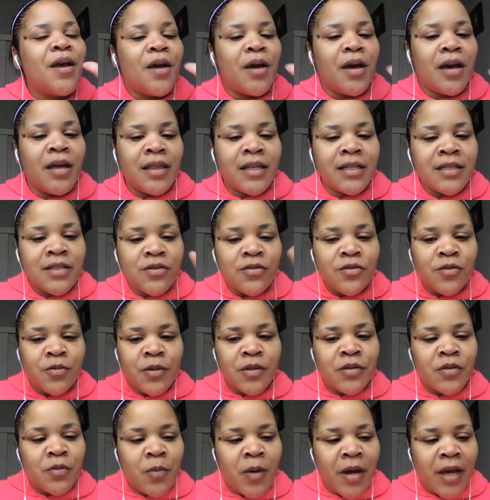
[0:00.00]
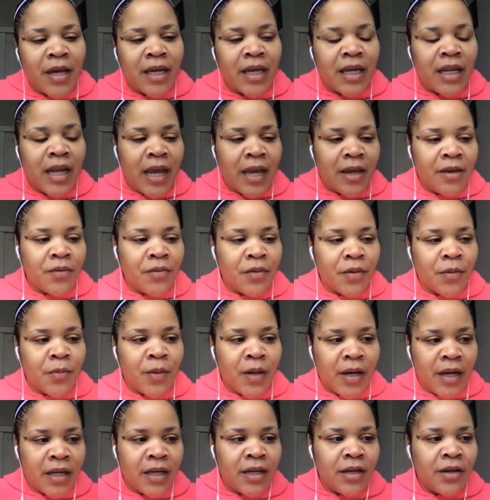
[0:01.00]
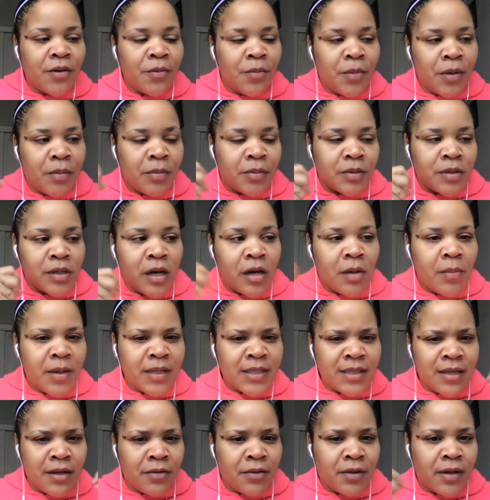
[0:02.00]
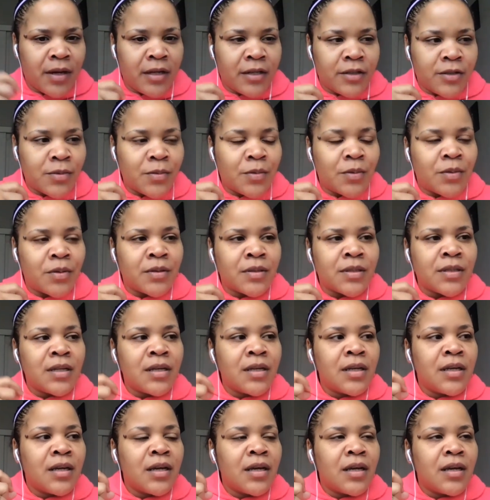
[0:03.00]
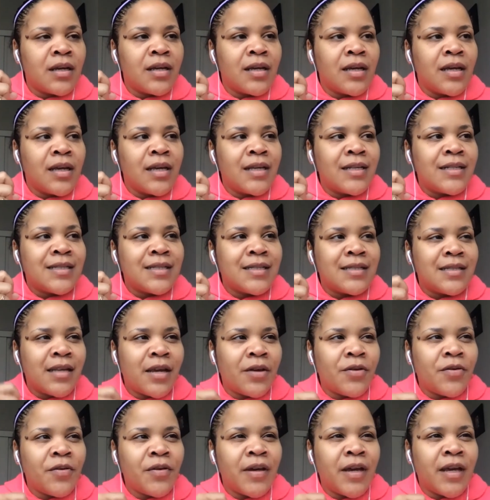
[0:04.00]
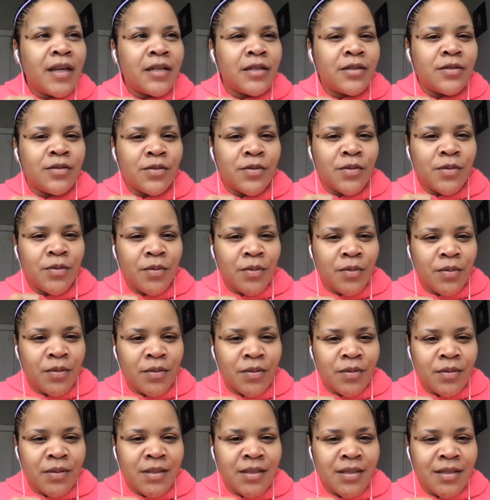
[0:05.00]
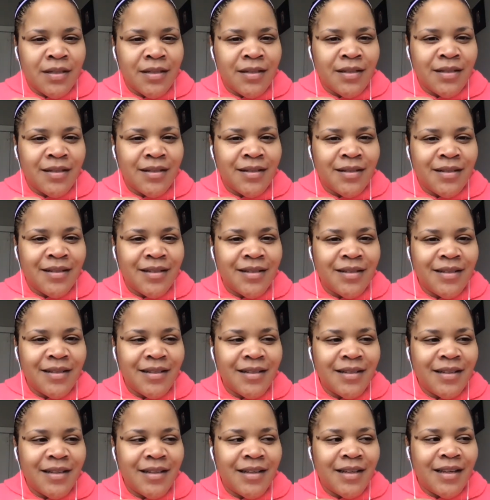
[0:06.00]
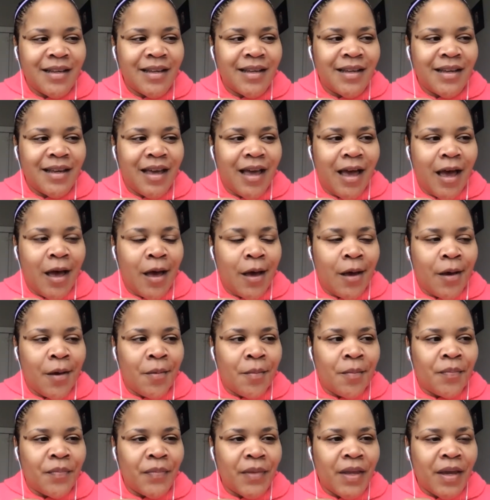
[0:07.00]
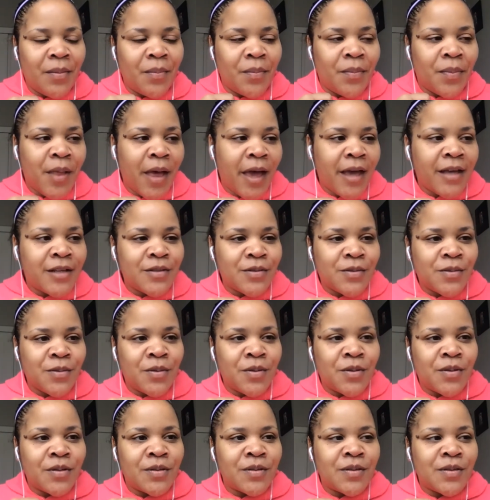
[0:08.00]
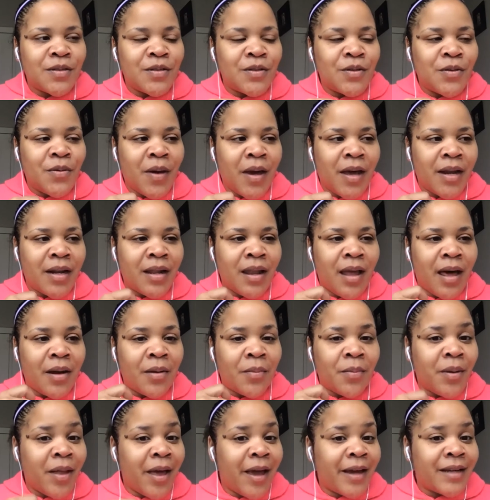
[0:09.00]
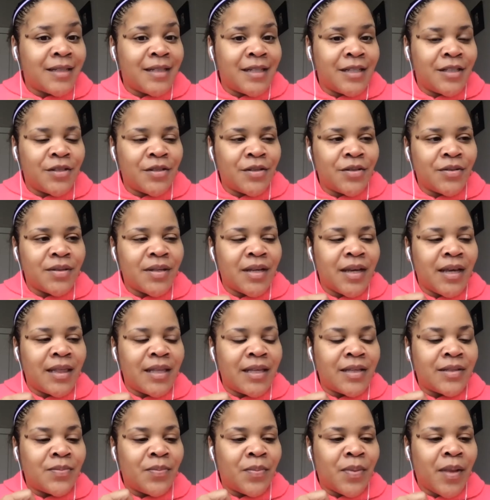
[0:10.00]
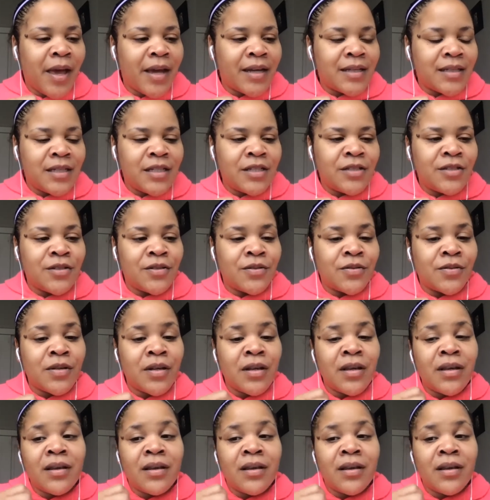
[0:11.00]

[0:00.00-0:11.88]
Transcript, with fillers: and this is the reason why I get angry when I hear people talk about segregated schools. Segregated schools, um, in black schools, you had a lot of black teachers, and these black teachers